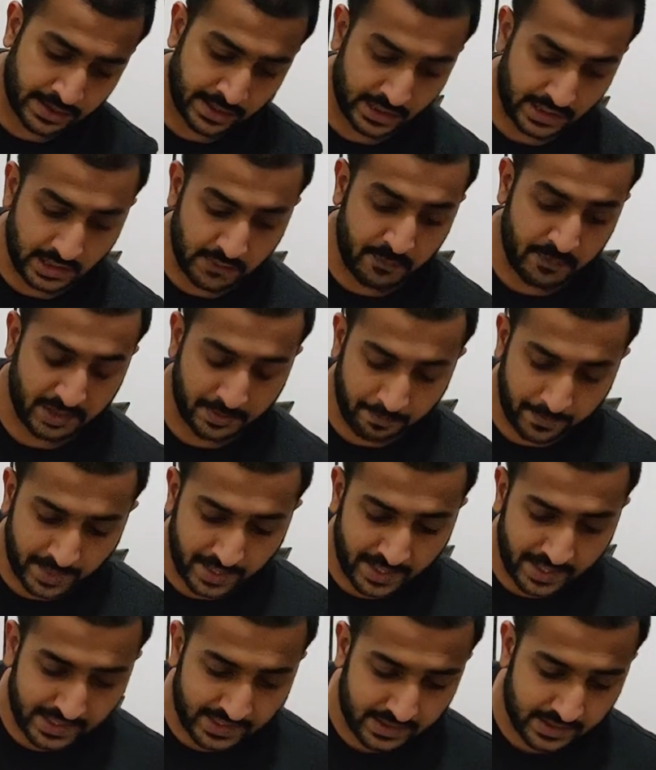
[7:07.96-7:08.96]
hit it with the
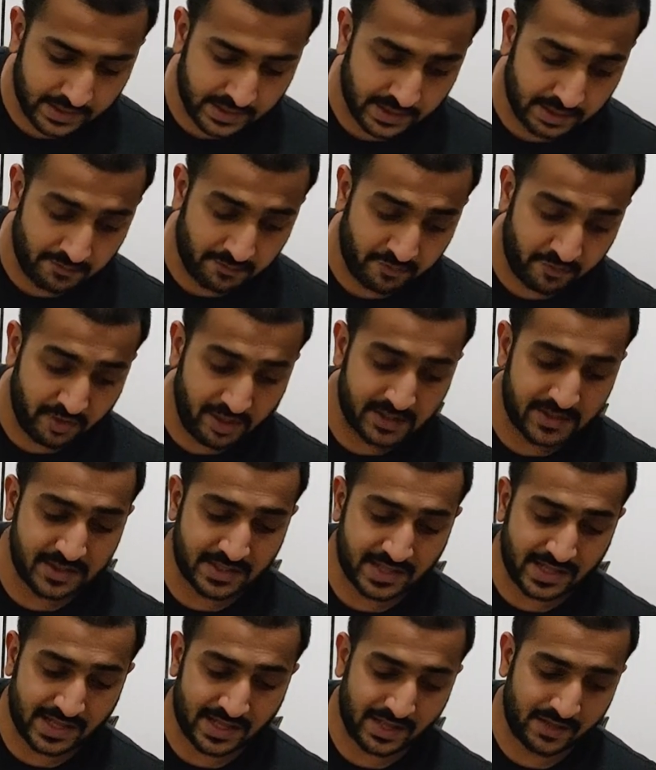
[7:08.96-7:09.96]
mallet, it feels
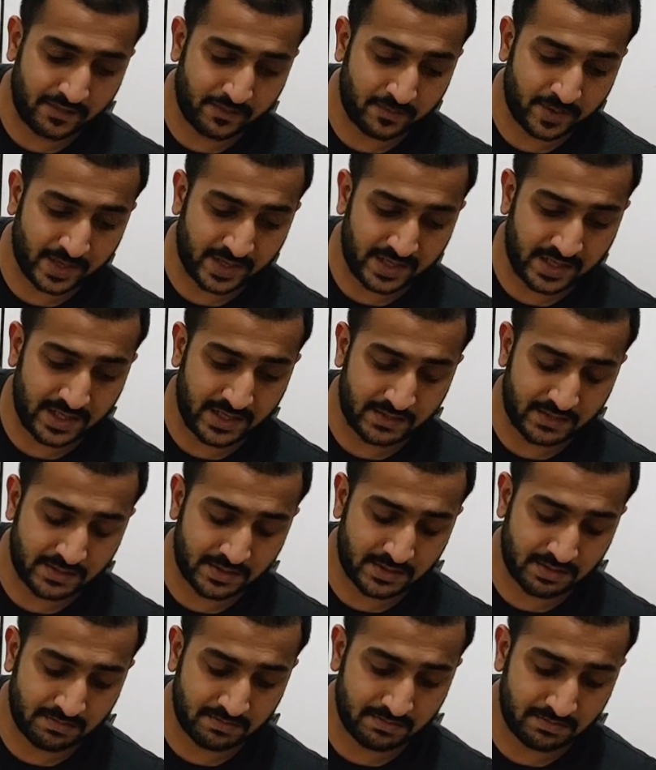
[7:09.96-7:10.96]
like very
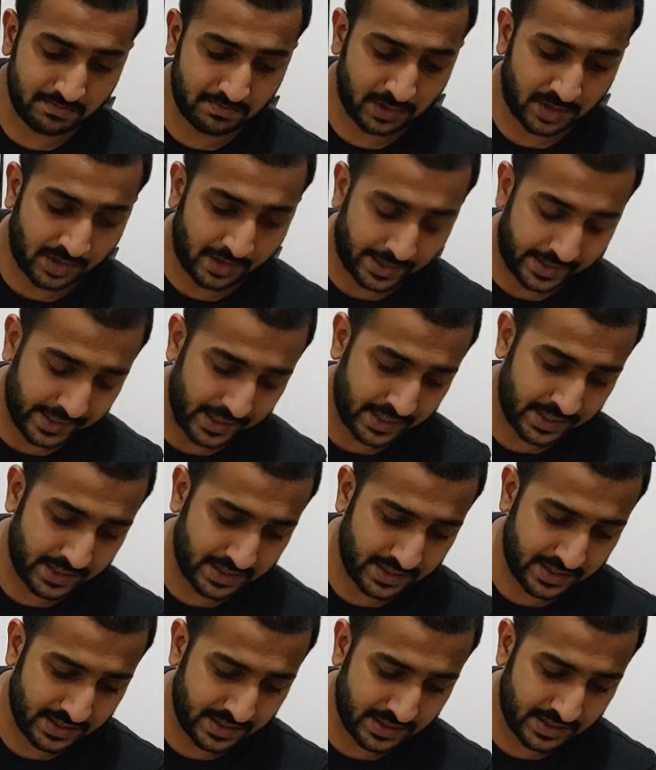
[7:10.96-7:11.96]

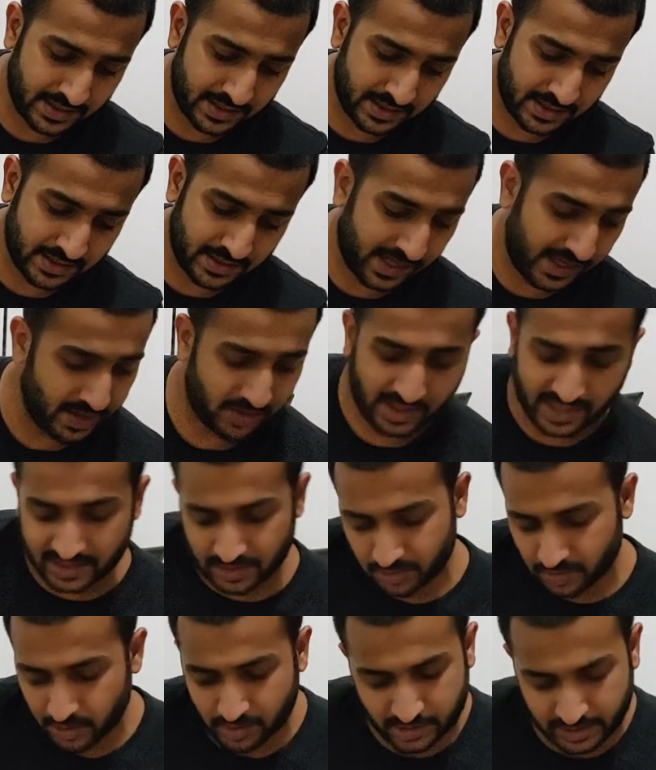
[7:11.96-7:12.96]
hard, and I
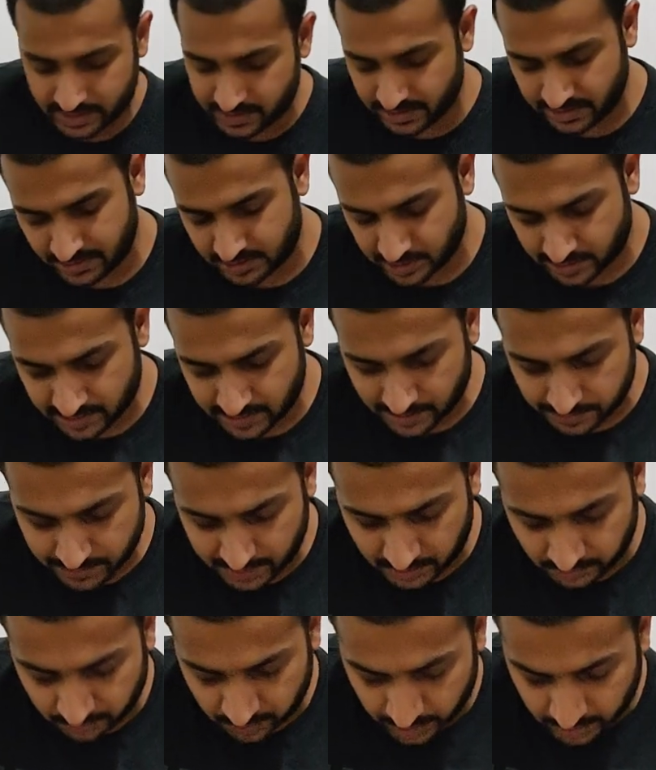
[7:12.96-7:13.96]
don't know, it's just
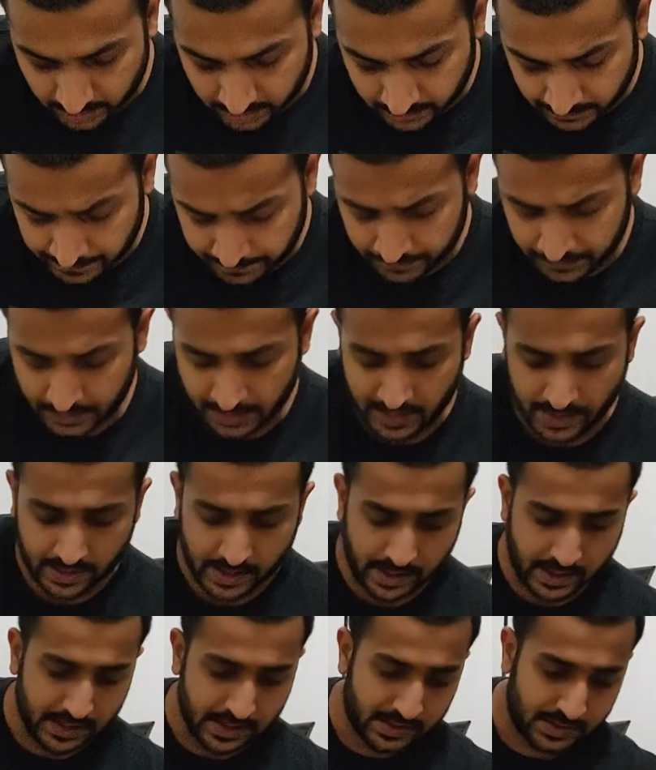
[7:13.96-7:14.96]
something weird.
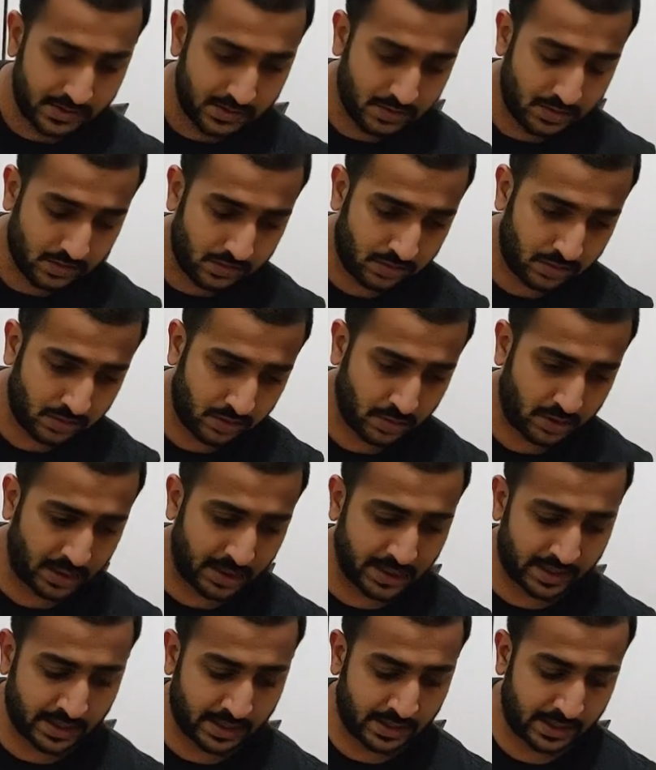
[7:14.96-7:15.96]
So
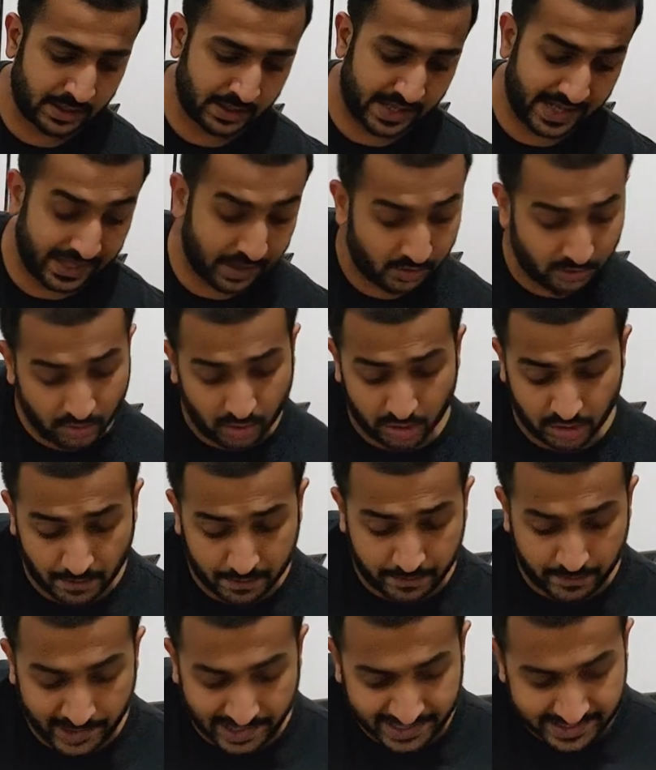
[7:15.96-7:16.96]
I don't know the
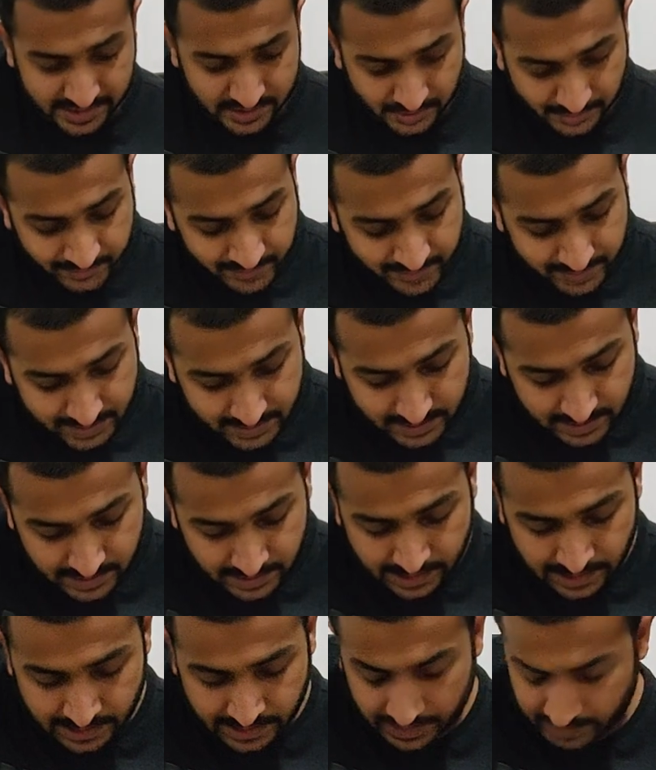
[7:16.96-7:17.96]
price of this.
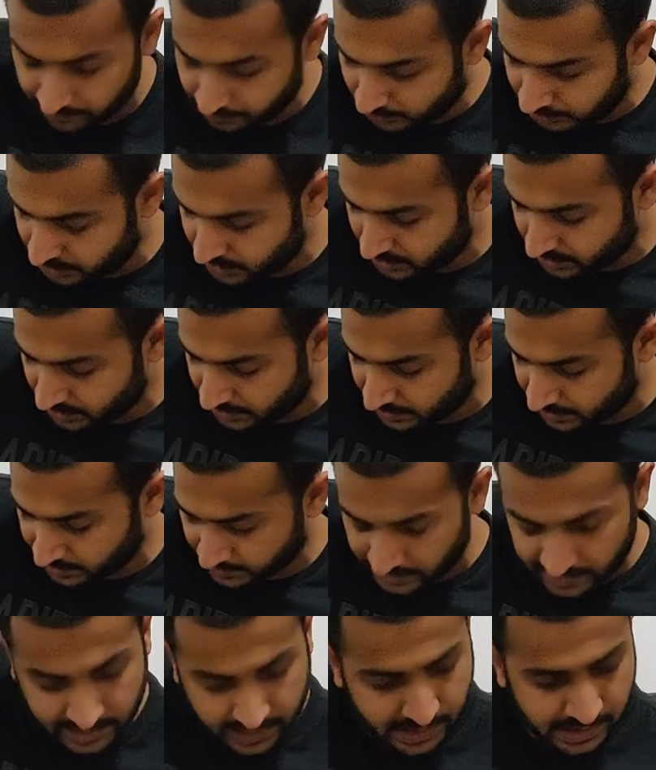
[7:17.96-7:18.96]

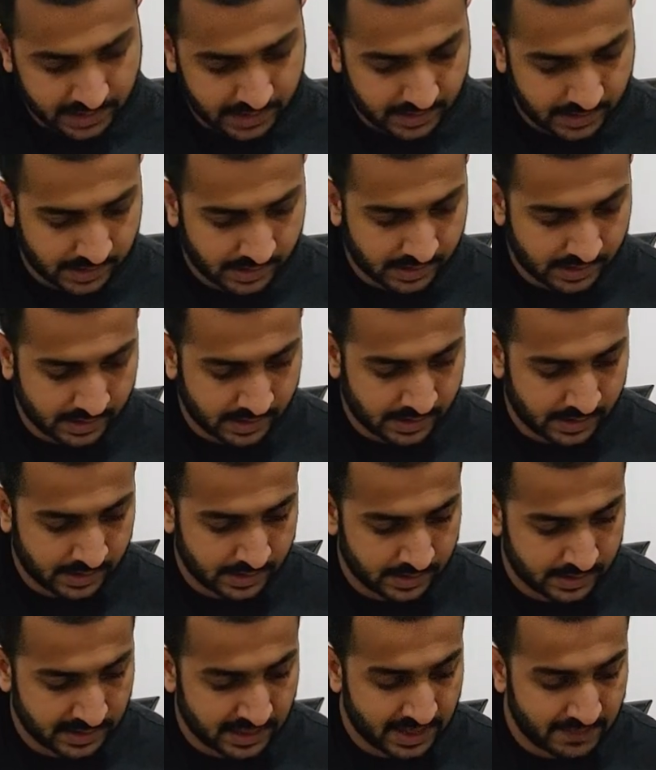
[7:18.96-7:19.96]
He didn't
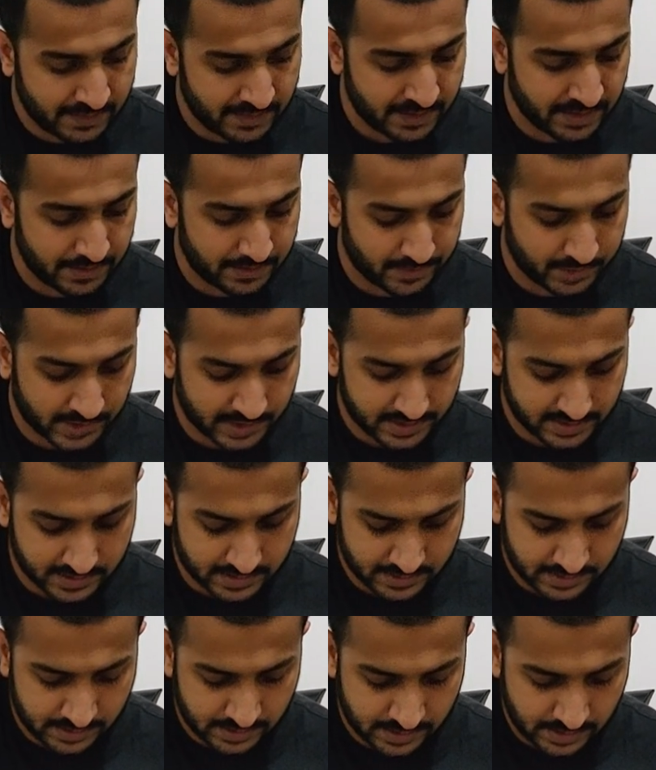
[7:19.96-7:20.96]
tell me the
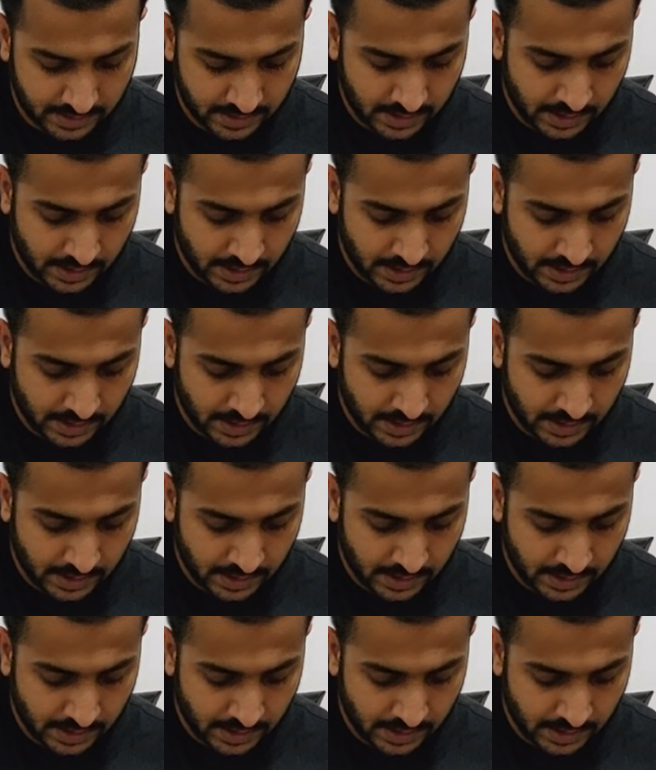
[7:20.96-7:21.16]
prices,